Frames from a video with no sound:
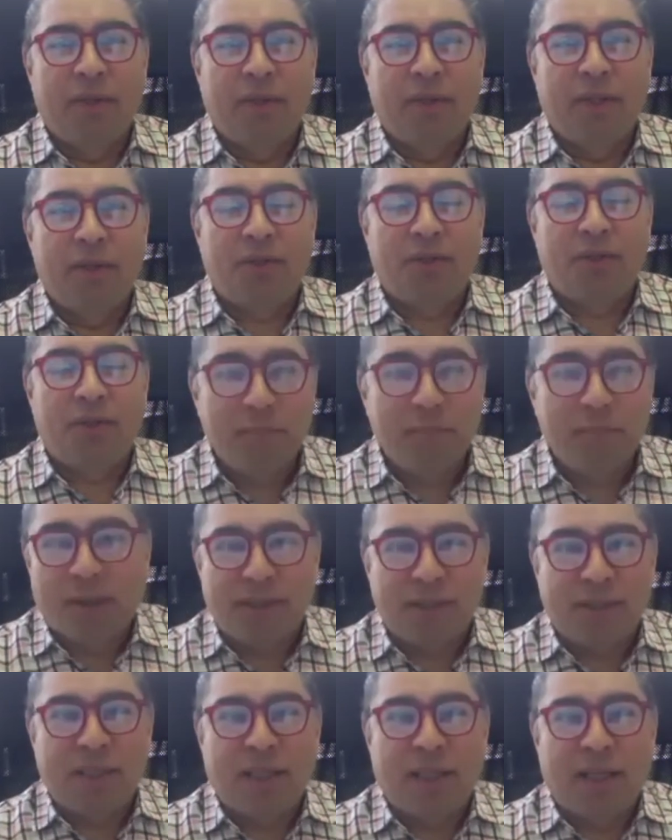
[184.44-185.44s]

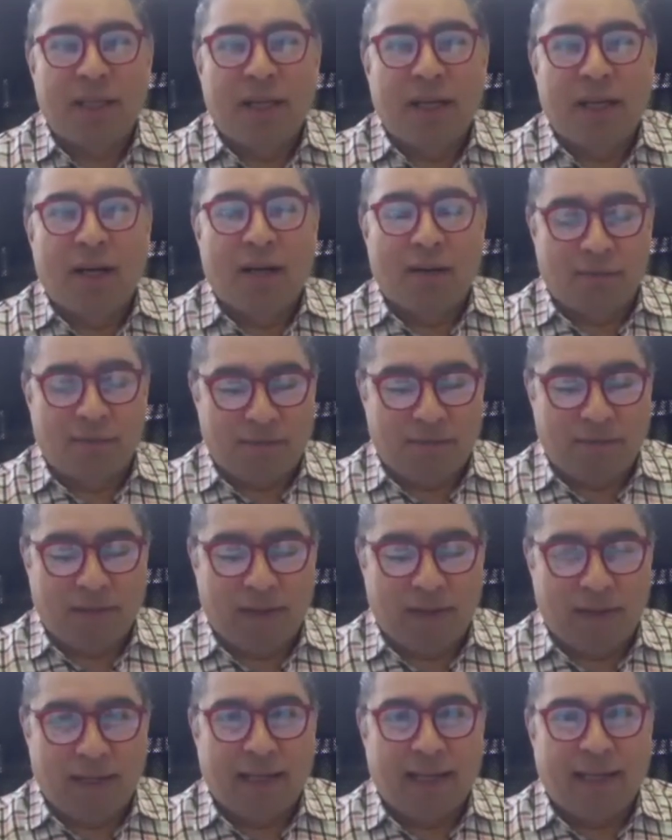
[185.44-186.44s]
symbols of
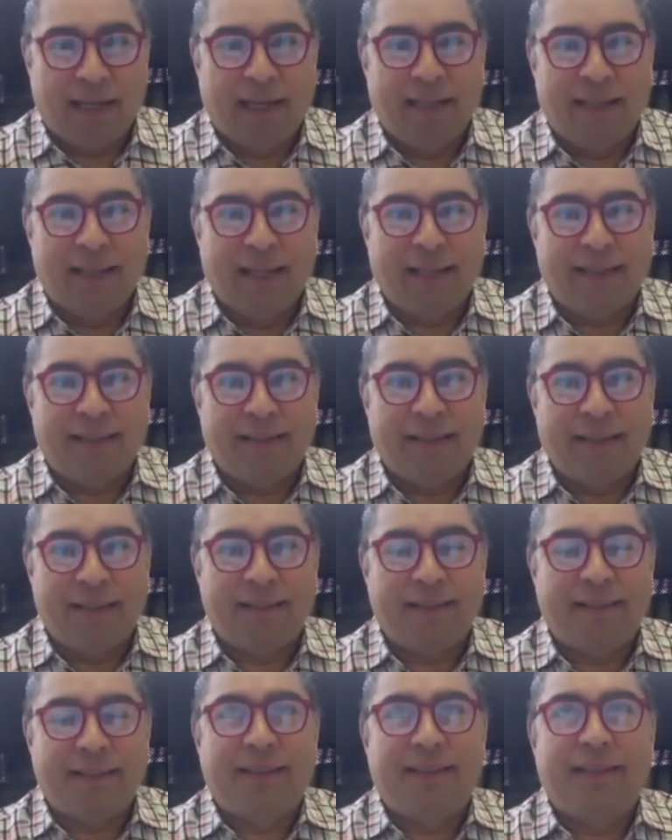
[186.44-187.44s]

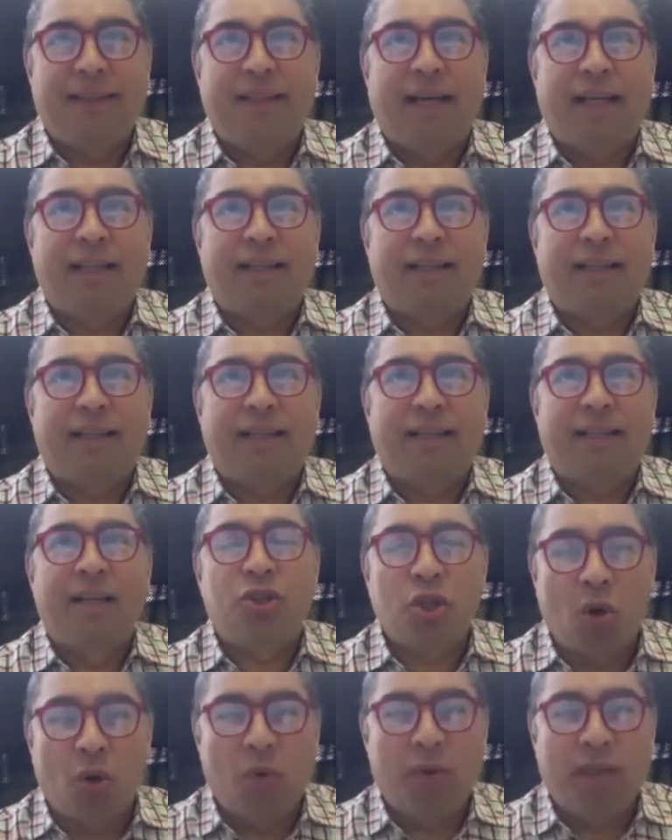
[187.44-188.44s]
that
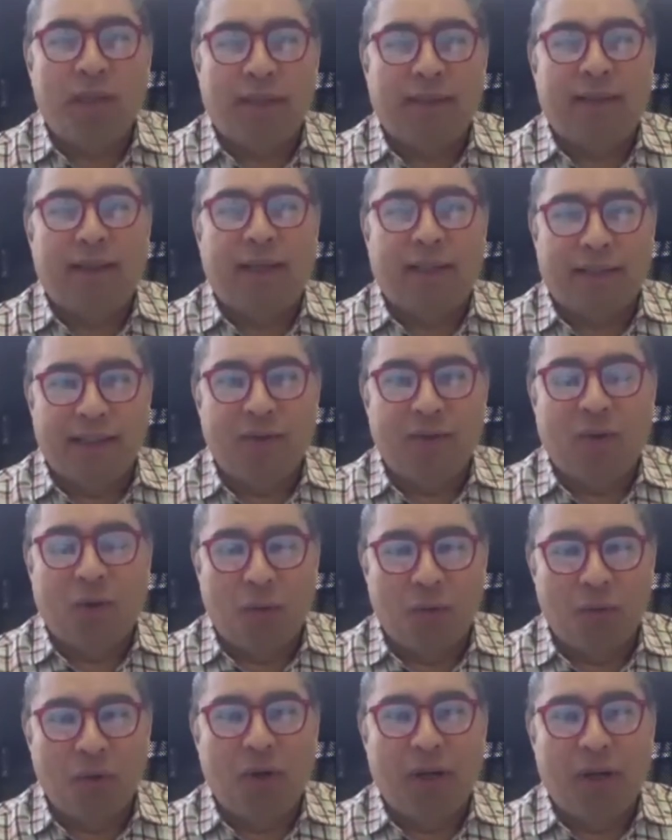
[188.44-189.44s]
show that the Latino
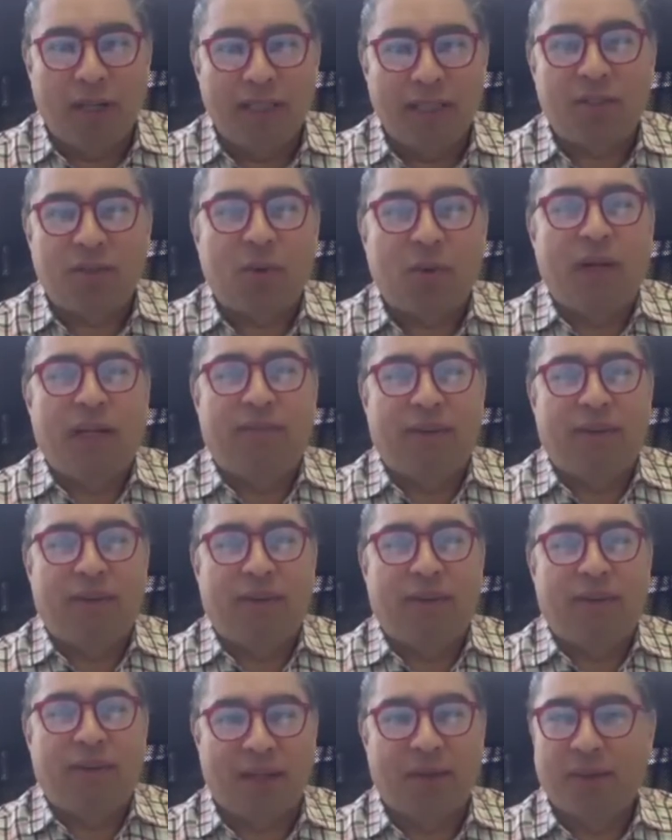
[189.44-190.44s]
community is thriving.
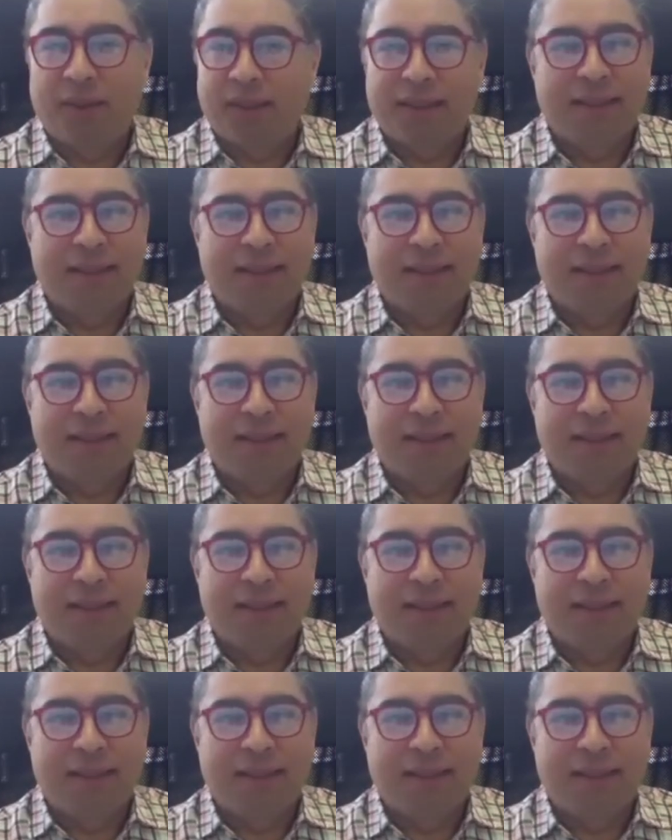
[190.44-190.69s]
So